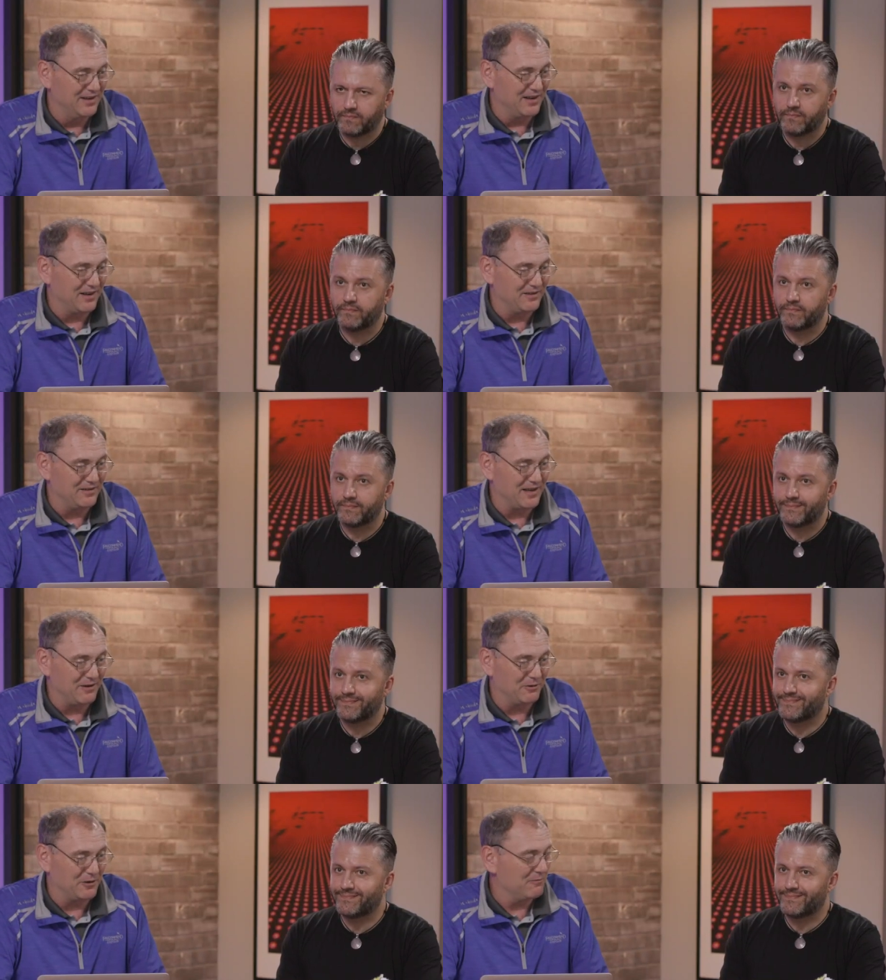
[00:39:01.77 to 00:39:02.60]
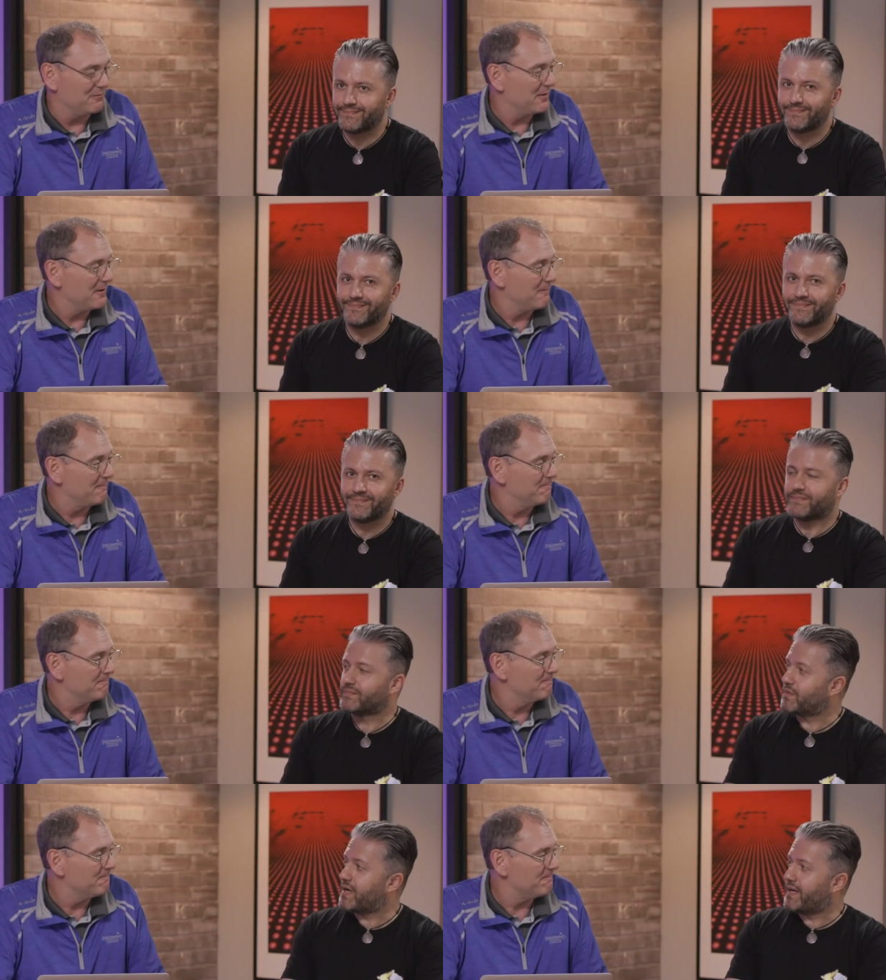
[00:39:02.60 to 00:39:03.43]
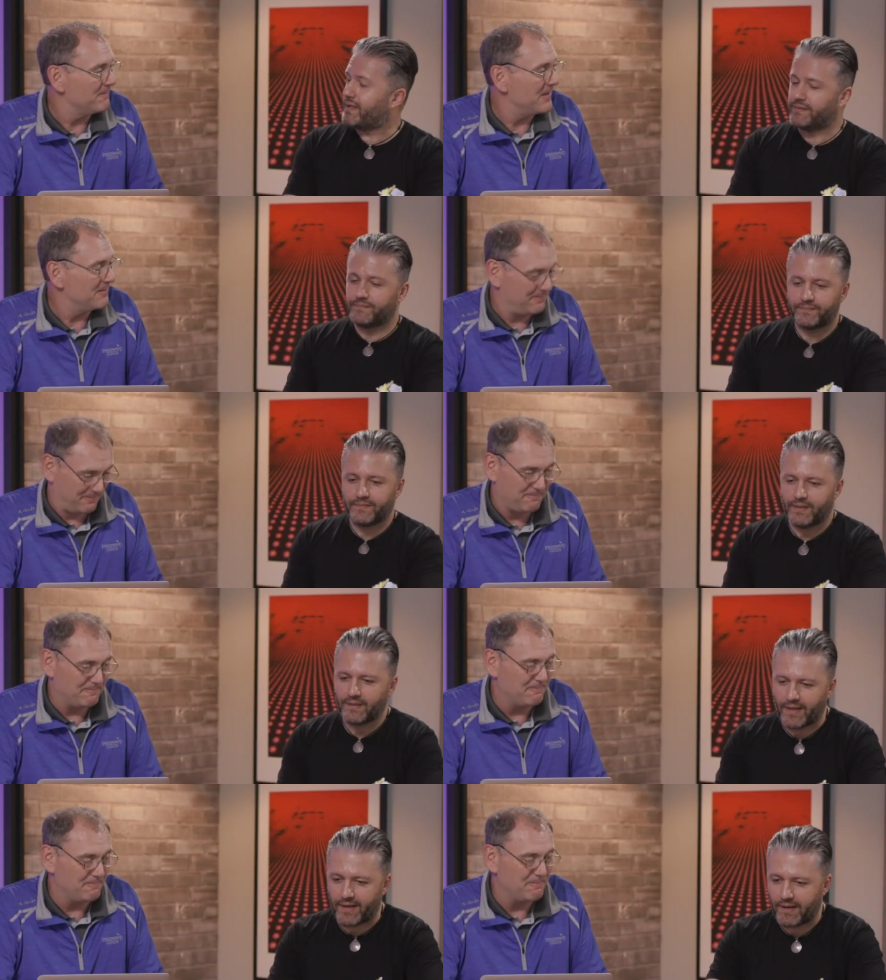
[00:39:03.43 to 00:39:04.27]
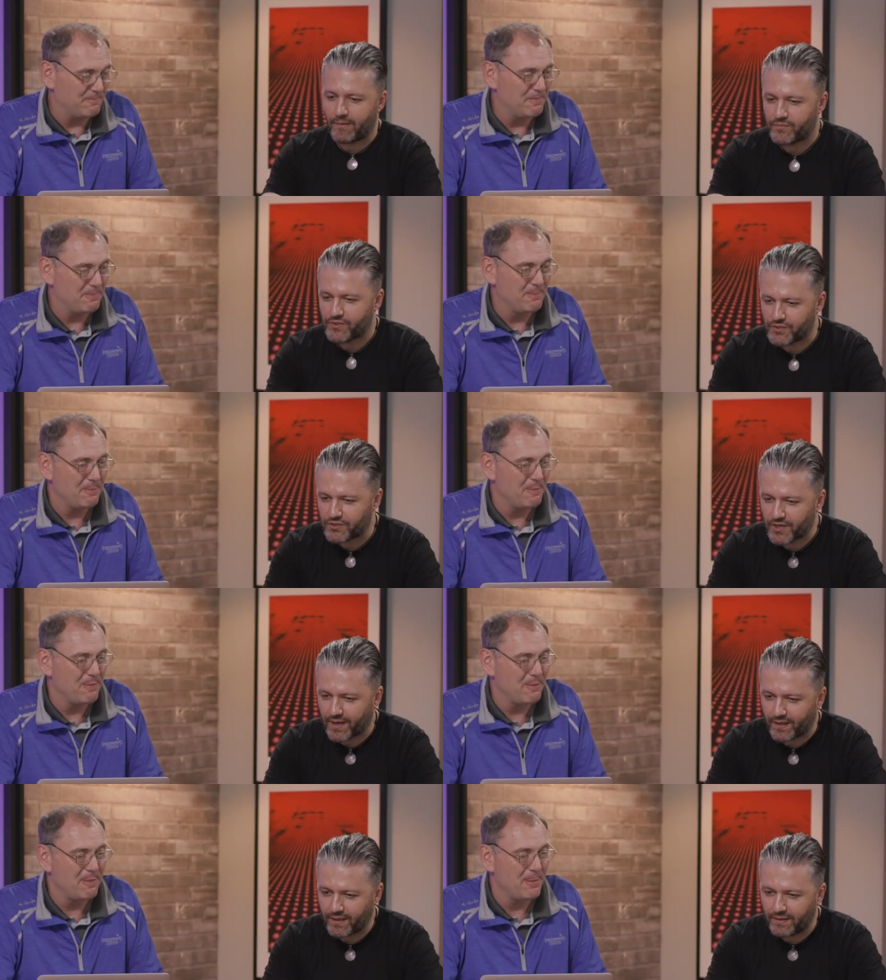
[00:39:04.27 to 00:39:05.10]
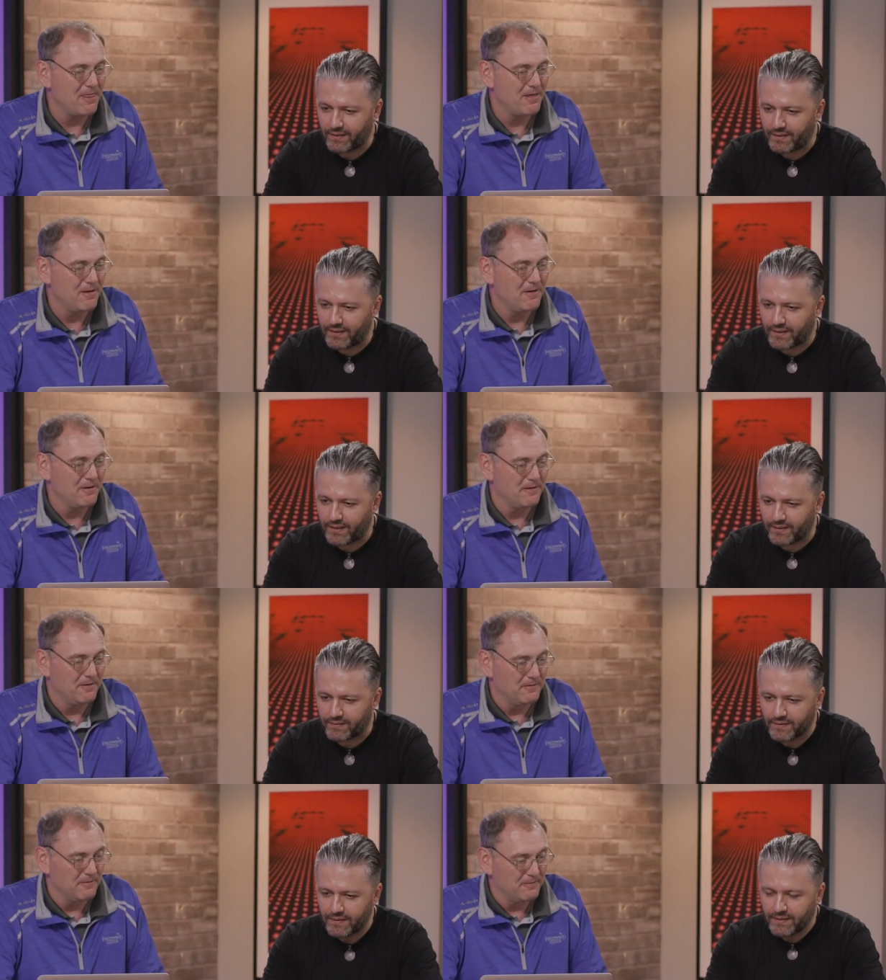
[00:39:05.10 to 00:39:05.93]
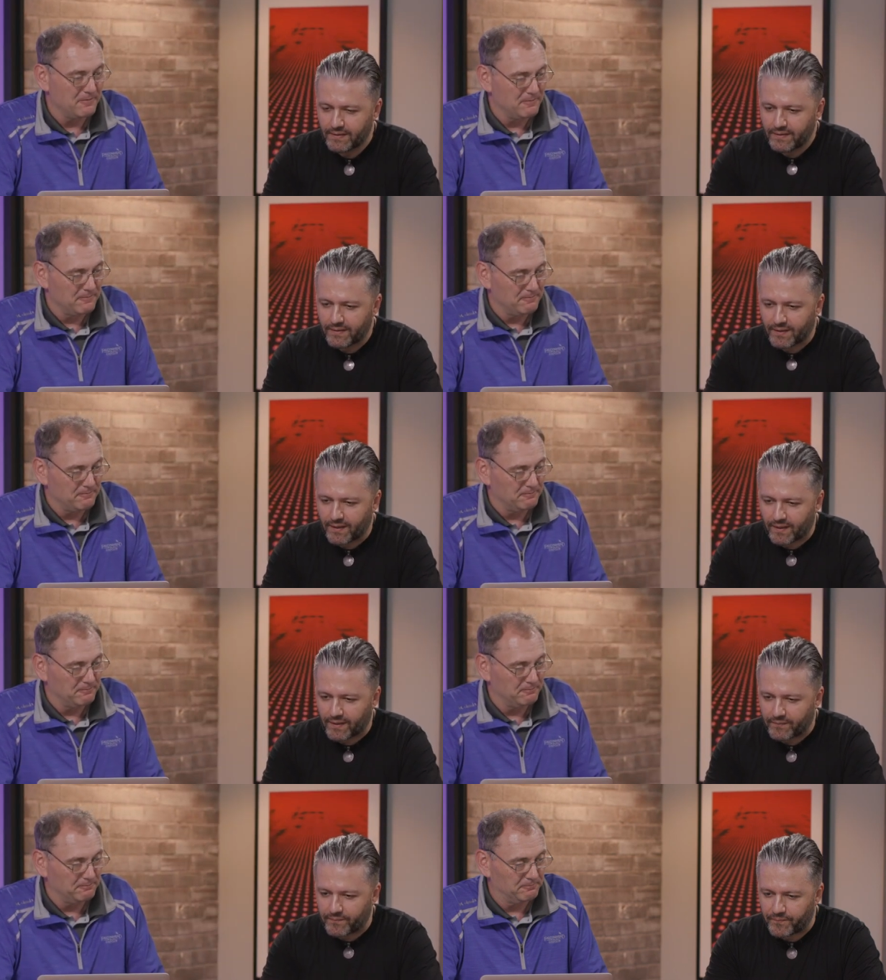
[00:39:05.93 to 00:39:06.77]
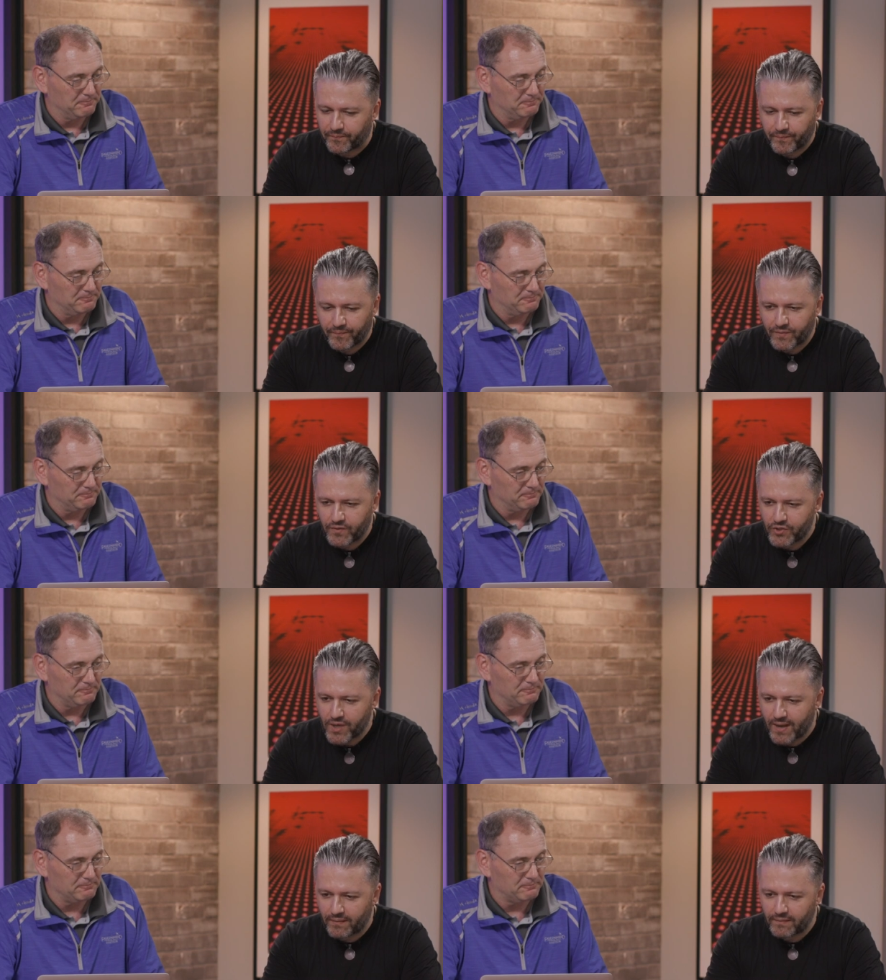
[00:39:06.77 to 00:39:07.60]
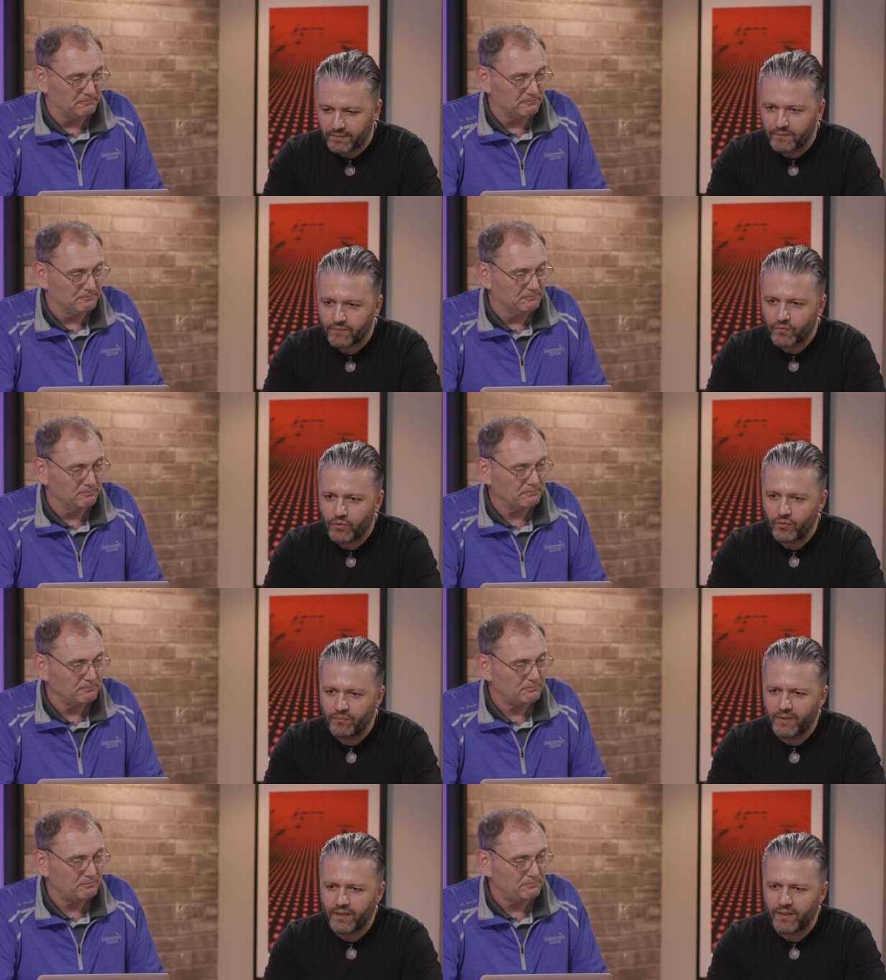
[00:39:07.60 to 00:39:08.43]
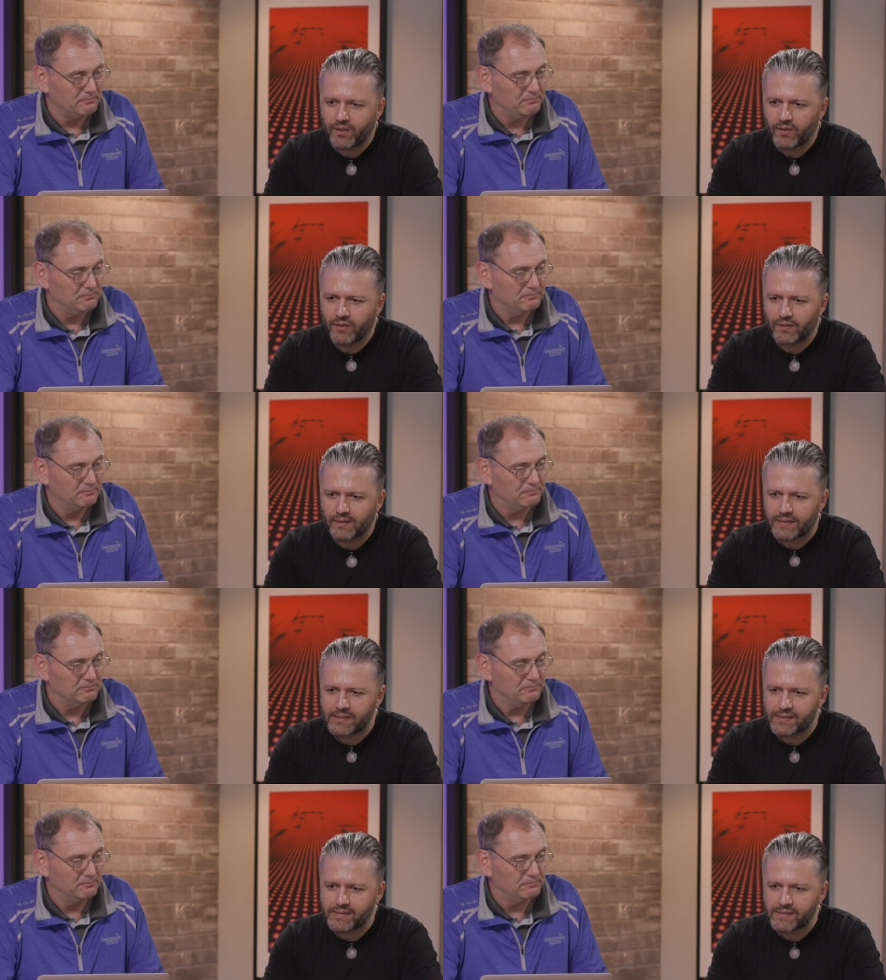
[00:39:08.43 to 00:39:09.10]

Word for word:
Speaker 1: other than that, we'll go from there.
Speaker 2: Right. and I'm just checking the uh, um, chat room here. Let's